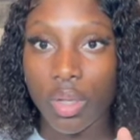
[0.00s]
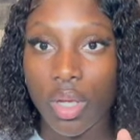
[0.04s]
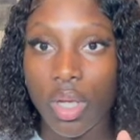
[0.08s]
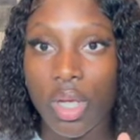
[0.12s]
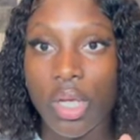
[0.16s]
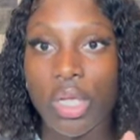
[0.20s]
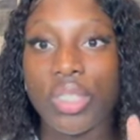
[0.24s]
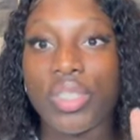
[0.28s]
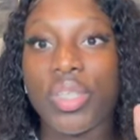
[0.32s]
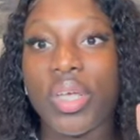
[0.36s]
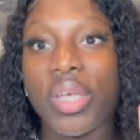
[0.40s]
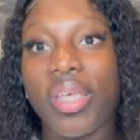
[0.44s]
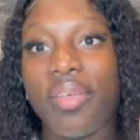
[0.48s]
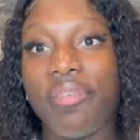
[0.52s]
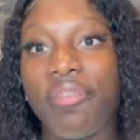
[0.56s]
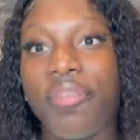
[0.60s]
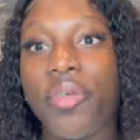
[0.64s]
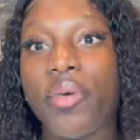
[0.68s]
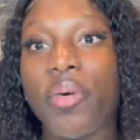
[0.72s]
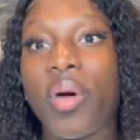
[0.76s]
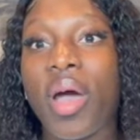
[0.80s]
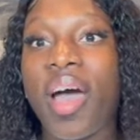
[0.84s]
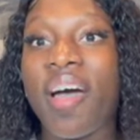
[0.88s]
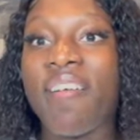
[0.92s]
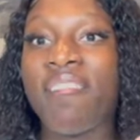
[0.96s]
So if
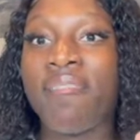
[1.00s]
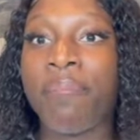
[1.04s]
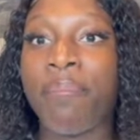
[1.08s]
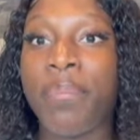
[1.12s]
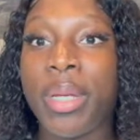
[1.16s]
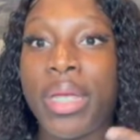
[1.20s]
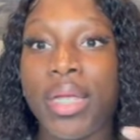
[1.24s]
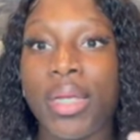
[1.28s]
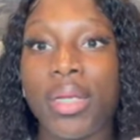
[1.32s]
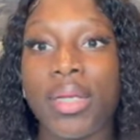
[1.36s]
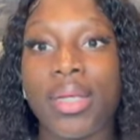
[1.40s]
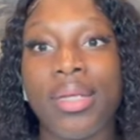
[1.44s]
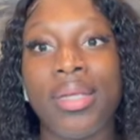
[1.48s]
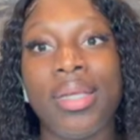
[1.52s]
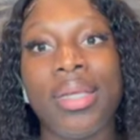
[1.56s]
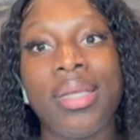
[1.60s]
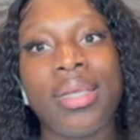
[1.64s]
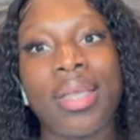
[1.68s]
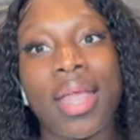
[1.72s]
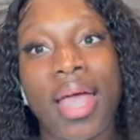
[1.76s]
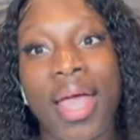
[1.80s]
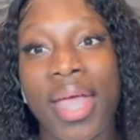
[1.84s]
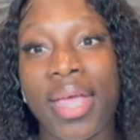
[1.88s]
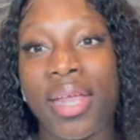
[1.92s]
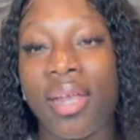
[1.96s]
you have been
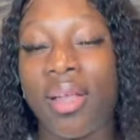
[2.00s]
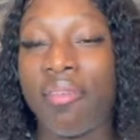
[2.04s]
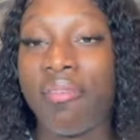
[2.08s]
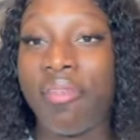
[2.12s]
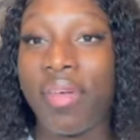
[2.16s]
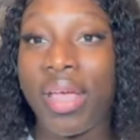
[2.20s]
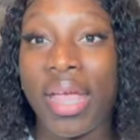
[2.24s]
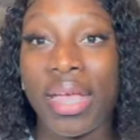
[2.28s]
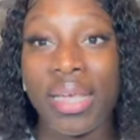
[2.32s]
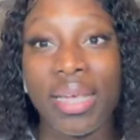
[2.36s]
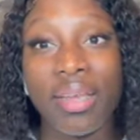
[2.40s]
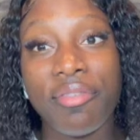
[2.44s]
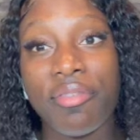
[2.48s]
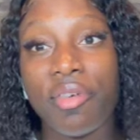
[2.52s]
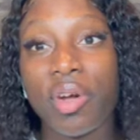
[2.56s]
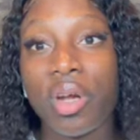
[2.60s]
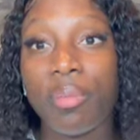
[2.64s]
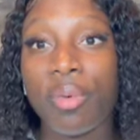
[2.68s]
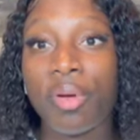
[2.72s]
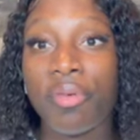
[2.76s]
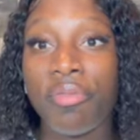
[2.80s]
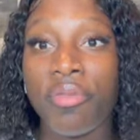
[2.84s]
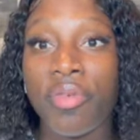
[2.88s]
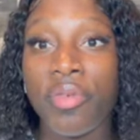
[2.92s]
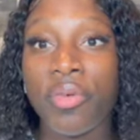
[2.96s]
denied of any form
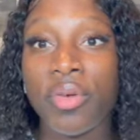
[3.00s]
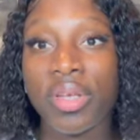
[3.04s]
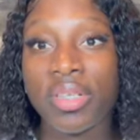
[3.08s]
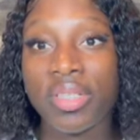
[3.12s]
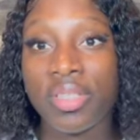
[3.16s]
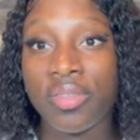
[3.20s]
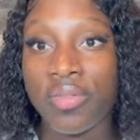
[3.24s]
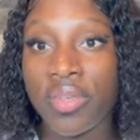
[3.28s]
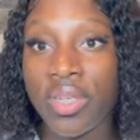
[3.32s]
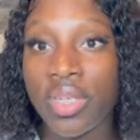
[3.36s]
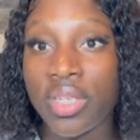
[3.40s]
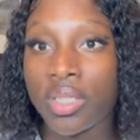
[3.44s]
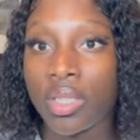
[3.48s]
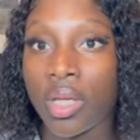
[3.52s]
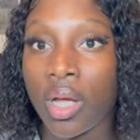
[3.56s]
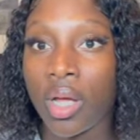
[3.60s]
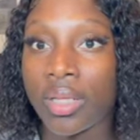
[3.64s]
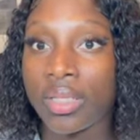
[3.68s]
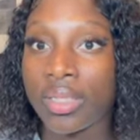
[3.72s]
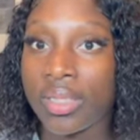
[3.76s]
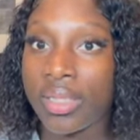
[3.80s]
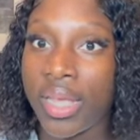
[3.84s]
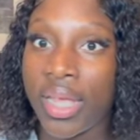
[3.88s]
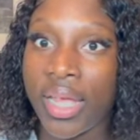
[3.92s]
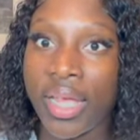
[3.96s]
of US
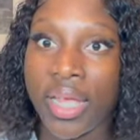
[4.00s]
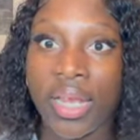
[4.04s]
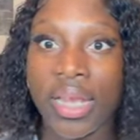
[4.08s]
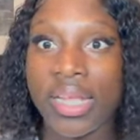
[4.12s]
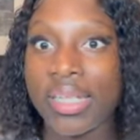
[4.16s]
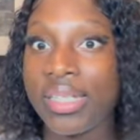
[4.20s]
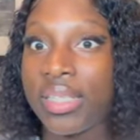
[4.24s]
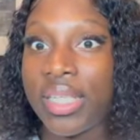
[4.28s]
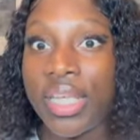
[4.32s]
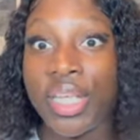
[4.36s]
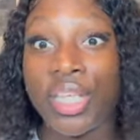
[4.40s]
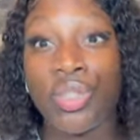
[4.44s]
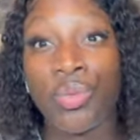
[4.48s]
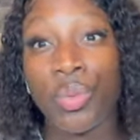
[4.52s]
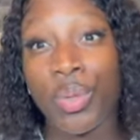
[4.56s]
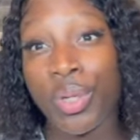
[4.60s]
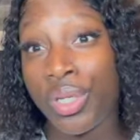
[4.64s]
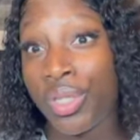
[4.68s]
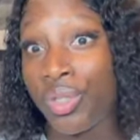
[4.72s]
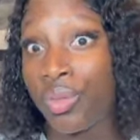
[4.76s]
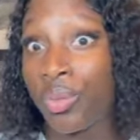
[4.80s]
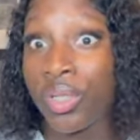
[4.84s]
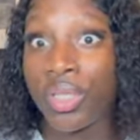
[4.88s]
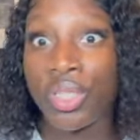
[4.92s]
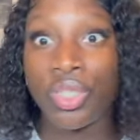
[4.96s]
visa, say let's say in
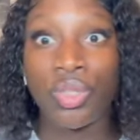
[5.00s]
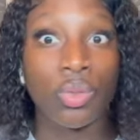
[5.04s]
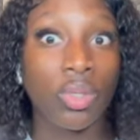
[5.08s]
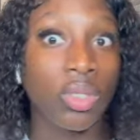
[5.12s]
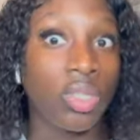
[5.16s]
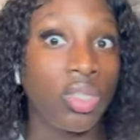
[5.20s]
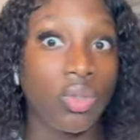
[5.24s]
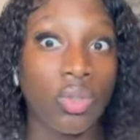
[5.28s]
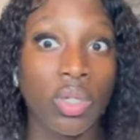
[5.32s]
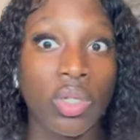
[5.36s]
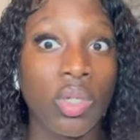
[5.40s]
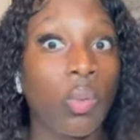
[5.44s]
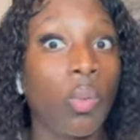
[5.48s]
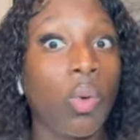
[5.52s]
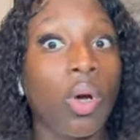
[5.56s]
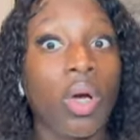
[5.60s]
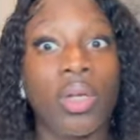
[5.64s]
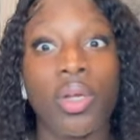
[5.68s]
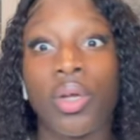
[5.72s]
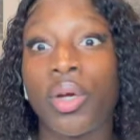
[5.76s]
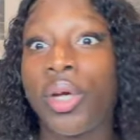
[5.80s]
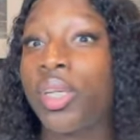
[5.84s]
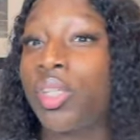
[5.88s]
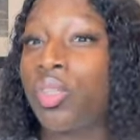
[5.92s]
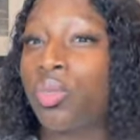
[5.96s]
2020,
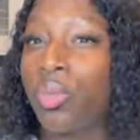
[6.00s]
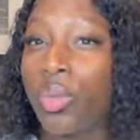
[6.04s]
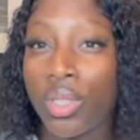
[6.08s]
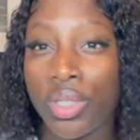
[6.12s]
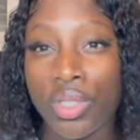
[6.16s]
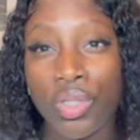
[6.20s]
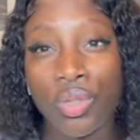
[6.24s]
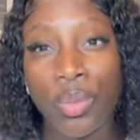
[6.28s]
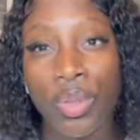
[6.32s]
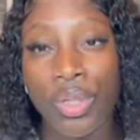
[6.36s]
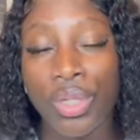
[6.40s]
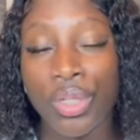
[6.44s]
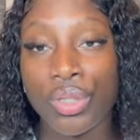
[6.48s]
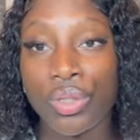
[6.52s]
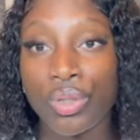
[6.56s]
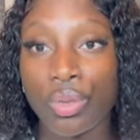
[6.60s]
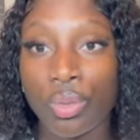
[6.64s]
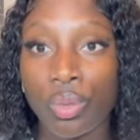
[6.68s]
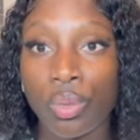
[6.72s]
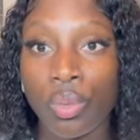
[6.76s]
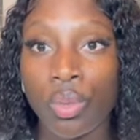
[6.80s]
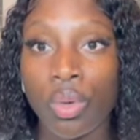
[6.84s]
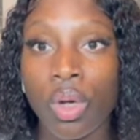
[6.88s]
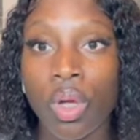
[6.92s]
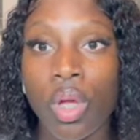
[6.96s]
2021 or
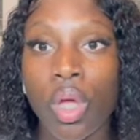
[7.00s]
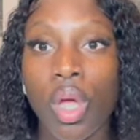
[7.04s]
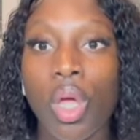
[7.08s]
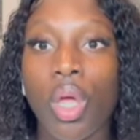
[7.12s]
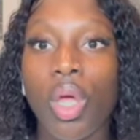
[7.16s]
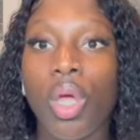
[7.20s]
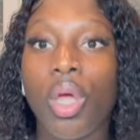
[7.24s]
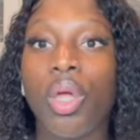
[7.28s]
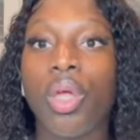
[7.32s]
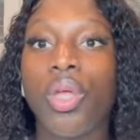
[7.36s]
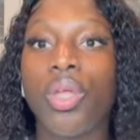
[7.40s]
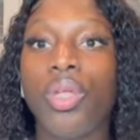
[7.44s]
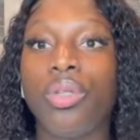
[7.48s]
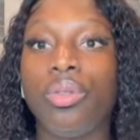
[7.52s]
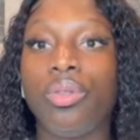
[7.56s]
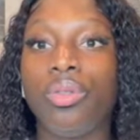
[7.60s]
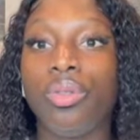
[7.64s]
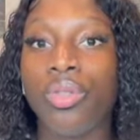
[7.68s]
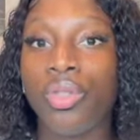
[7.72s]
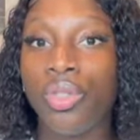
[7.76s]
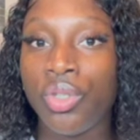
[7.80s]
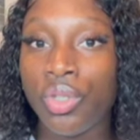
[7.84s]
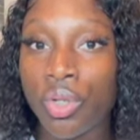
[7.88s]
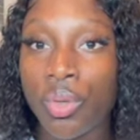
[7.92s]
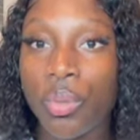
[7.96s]
2022,
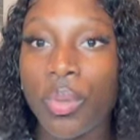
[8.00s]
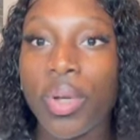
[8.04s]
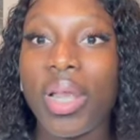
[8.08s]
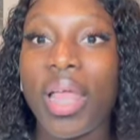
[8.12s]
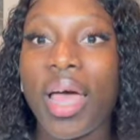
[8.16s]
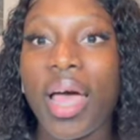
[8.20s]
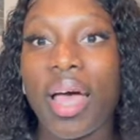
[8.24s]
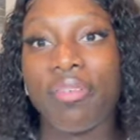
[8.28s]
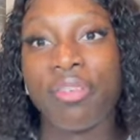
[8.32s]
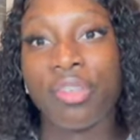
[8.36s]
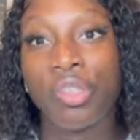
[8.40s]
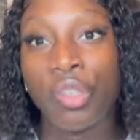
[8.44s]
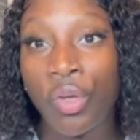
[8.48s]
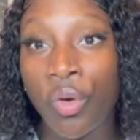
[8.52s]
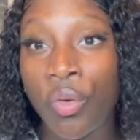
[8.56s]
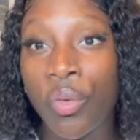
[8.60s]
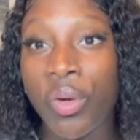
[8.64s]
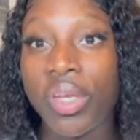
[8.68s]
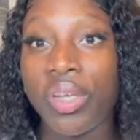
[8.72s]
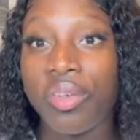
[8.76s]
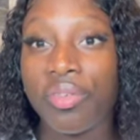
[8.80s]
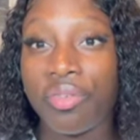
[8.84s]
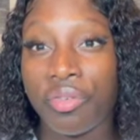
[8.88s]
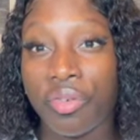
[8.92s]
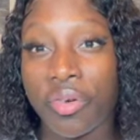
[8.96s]
you will have to go
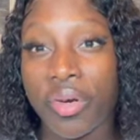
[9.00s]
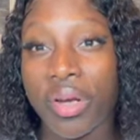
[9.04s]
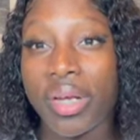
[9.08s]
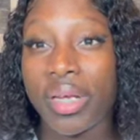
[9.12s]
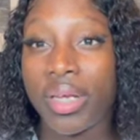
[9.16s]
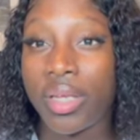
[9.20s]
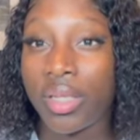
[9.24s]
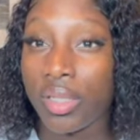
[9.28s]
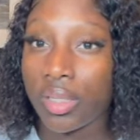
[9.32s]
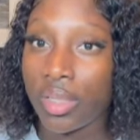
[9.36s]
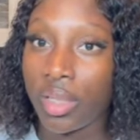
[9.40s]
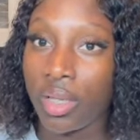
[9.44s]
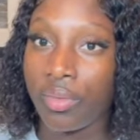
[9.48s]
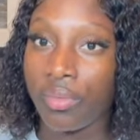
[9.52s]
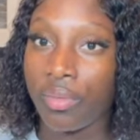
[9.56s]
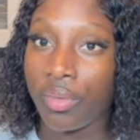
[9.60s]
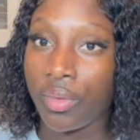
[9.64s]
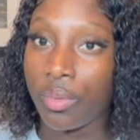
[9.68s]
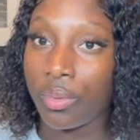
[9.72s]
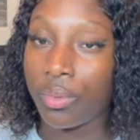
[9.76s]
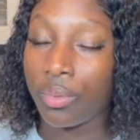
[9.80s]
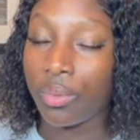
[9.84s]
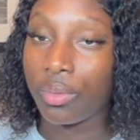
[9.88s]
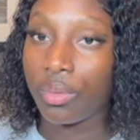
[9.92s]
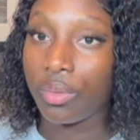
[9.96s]
in for an
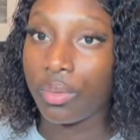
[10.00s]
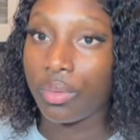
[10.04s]
interview.